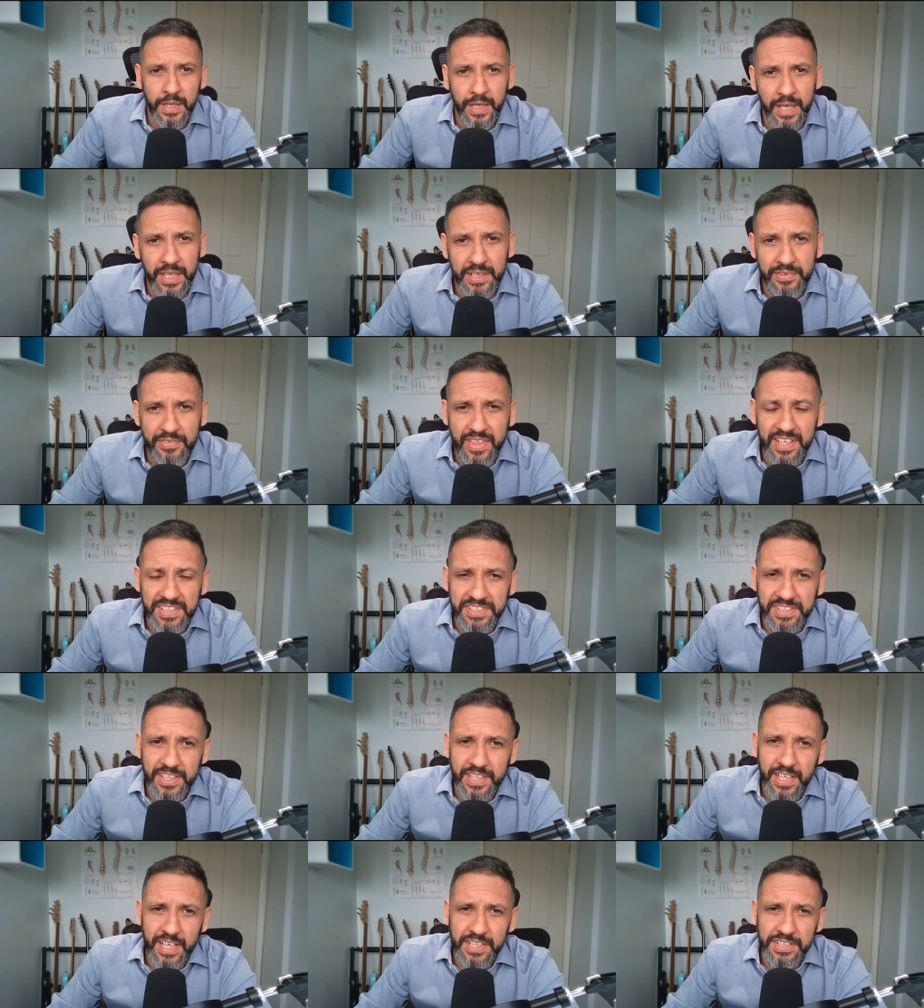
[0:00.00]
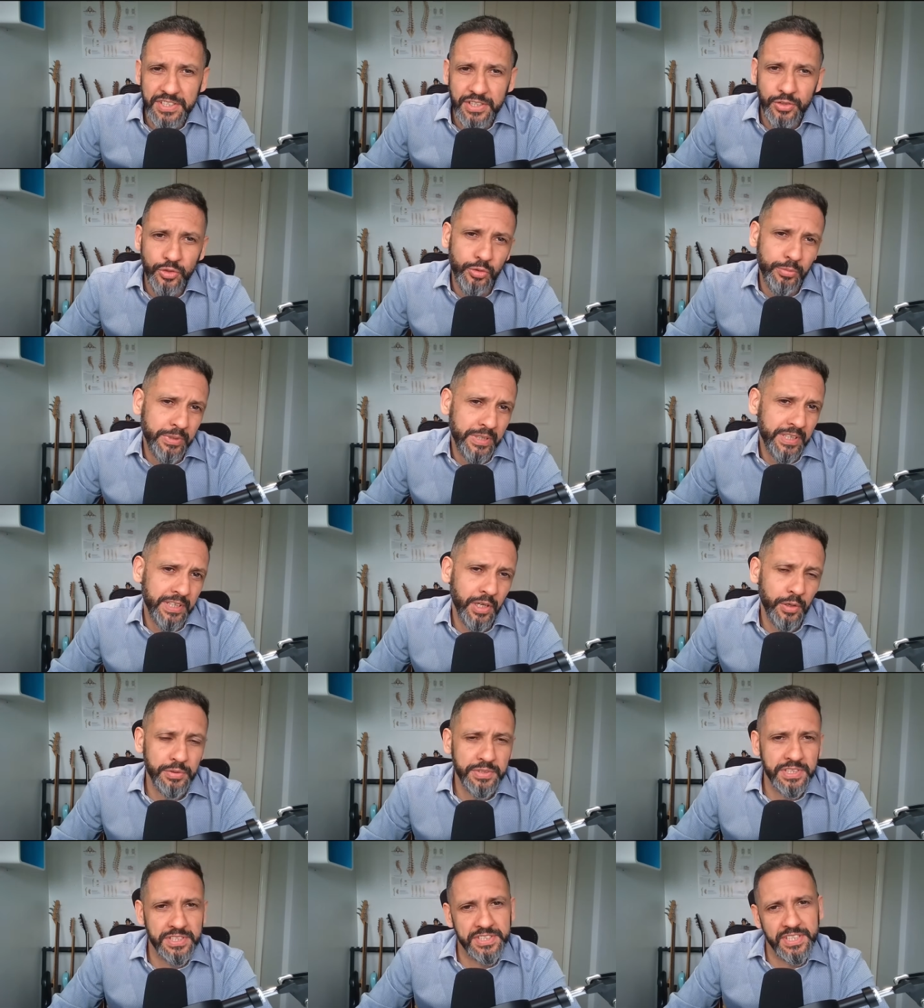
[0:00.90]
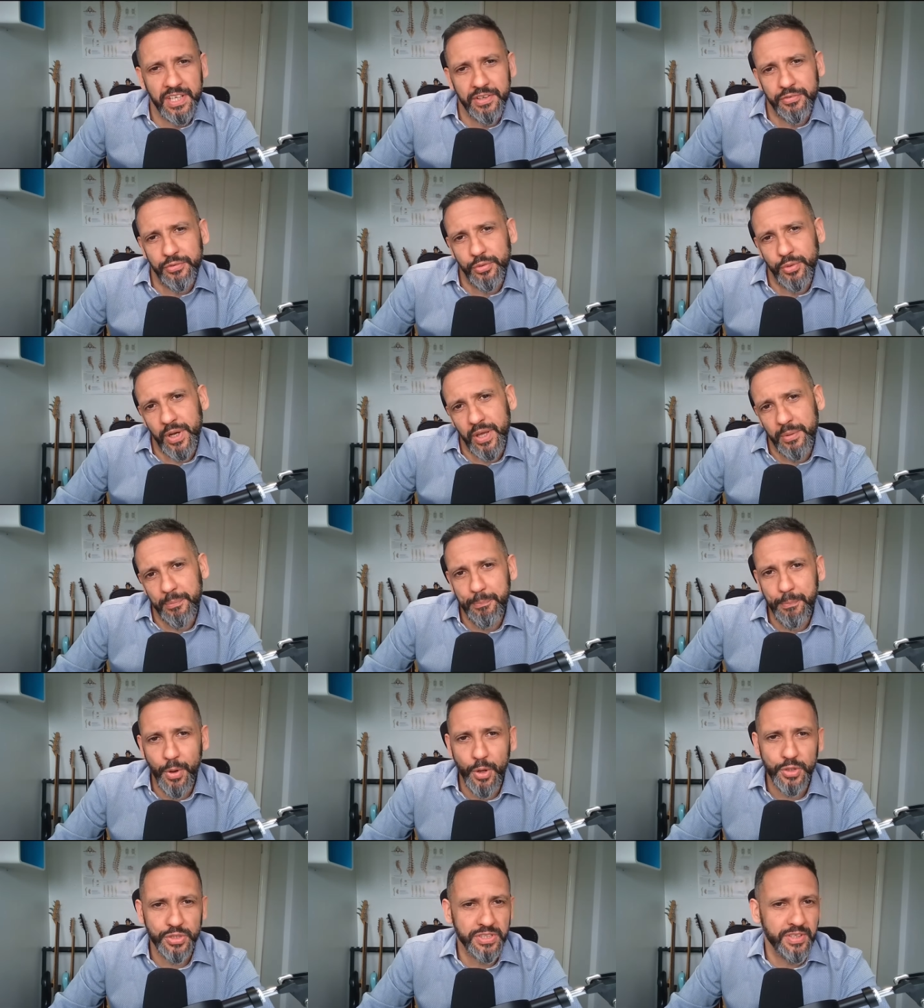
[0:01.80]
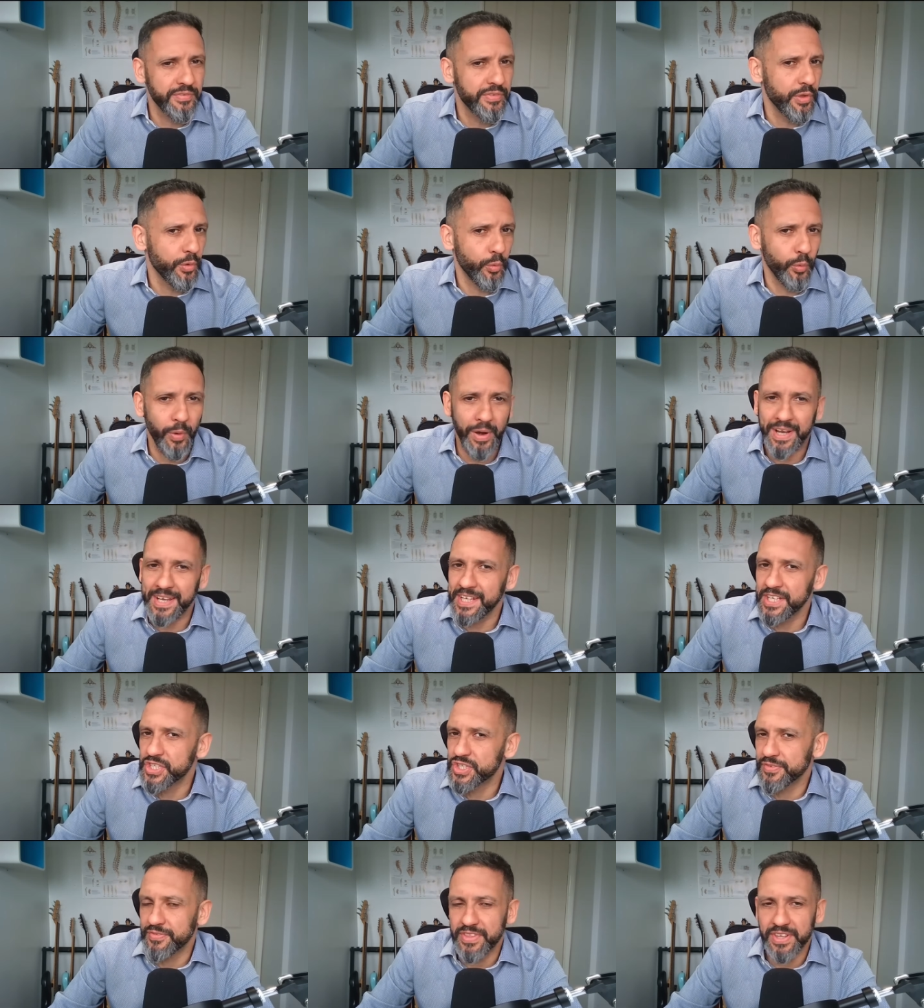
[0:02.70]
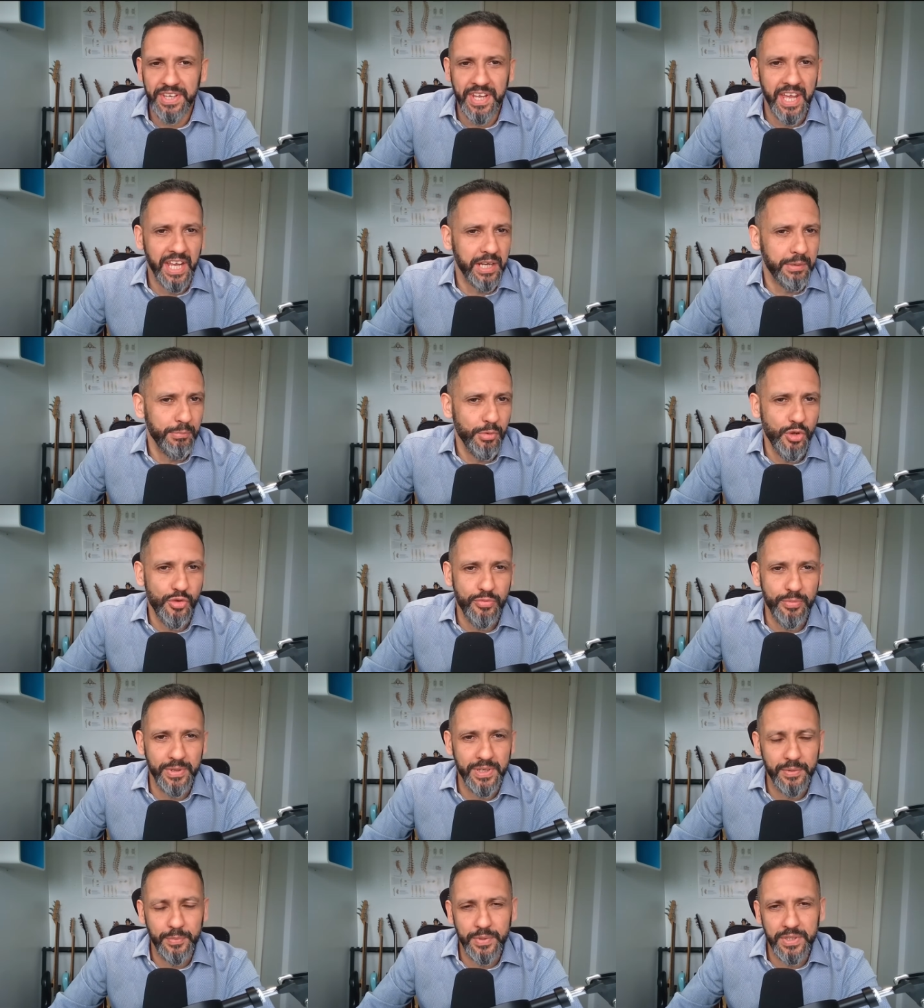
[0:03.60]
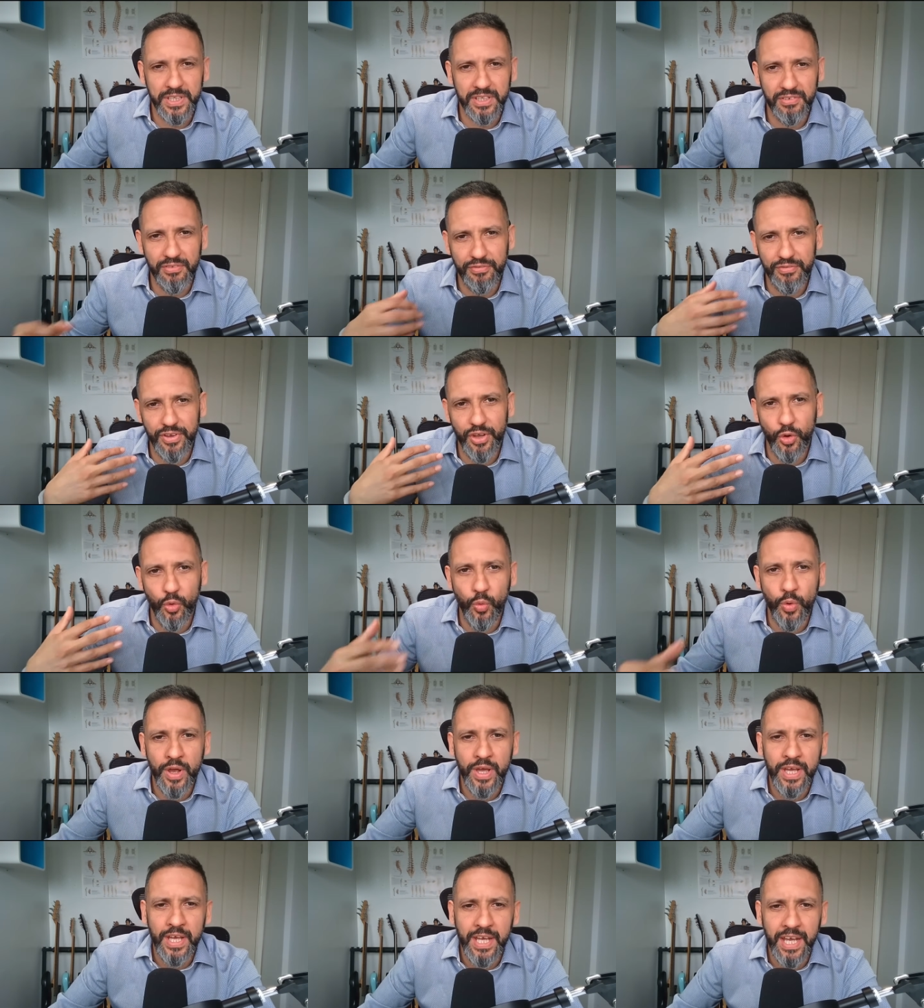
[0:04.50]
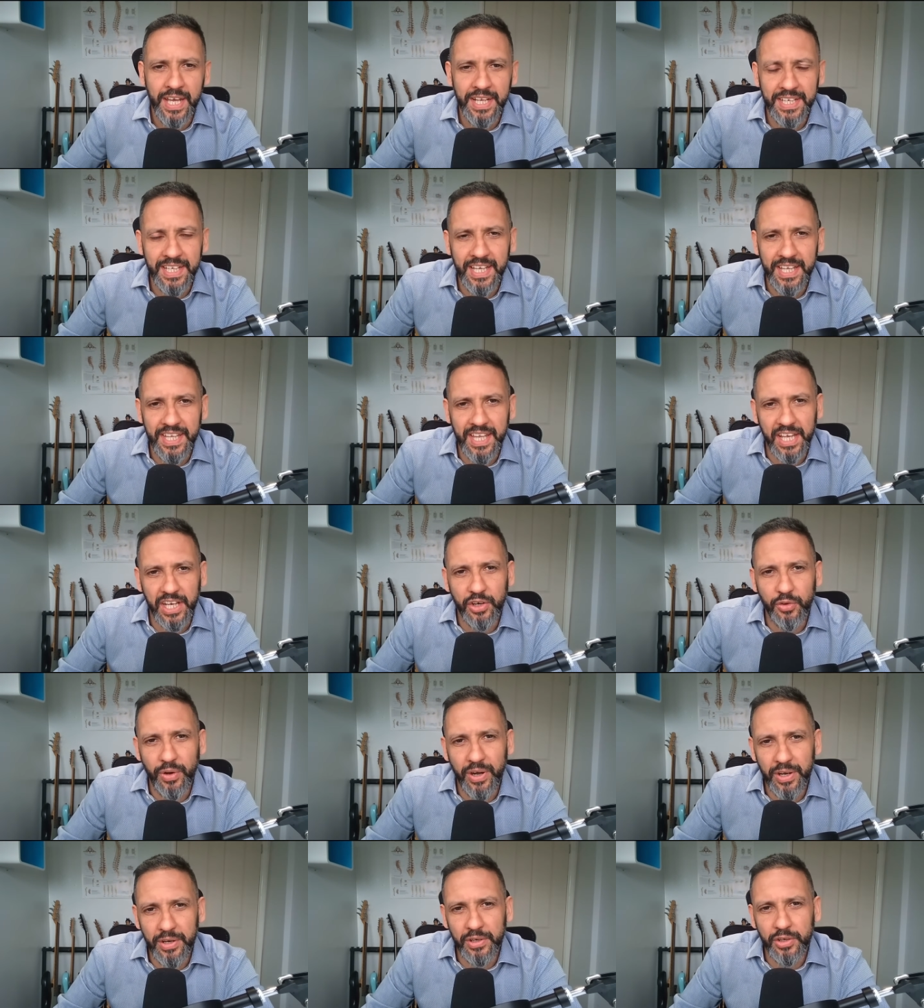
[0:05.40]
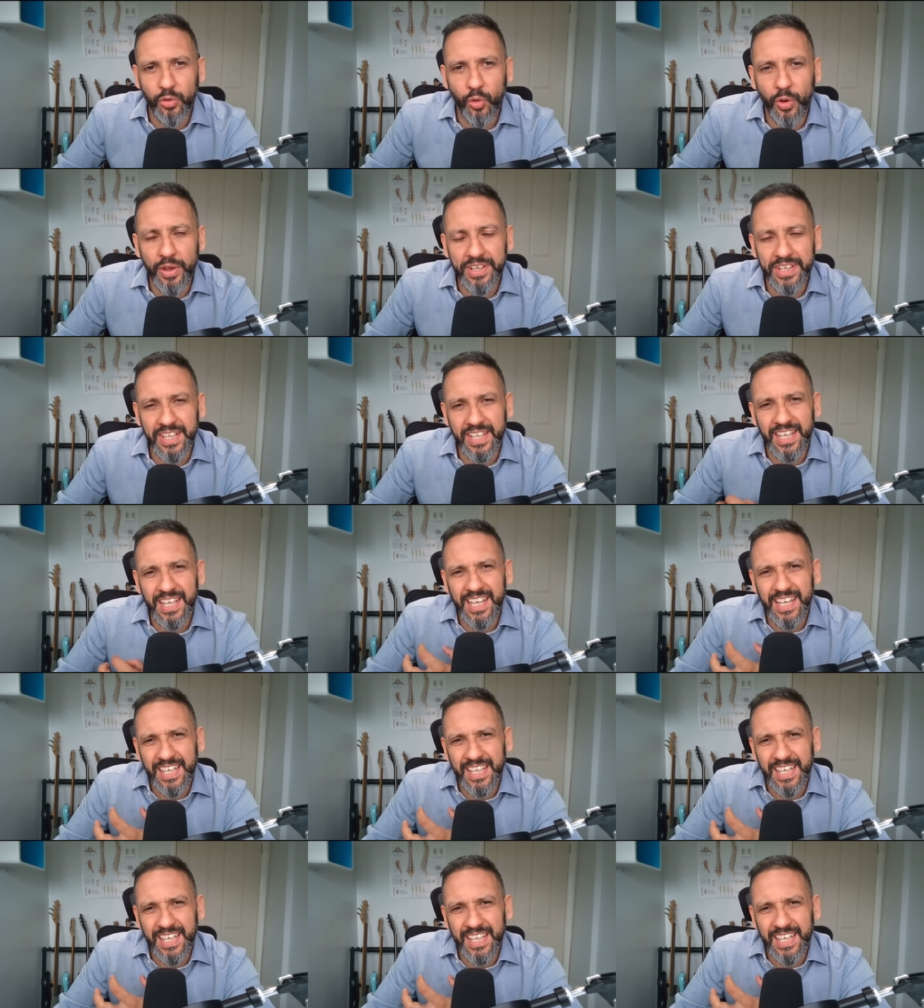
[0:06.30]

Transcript: And if that's the case, you normally notice that throughout most of the range of the neck movement. I mean, you can feel and hear that grinding.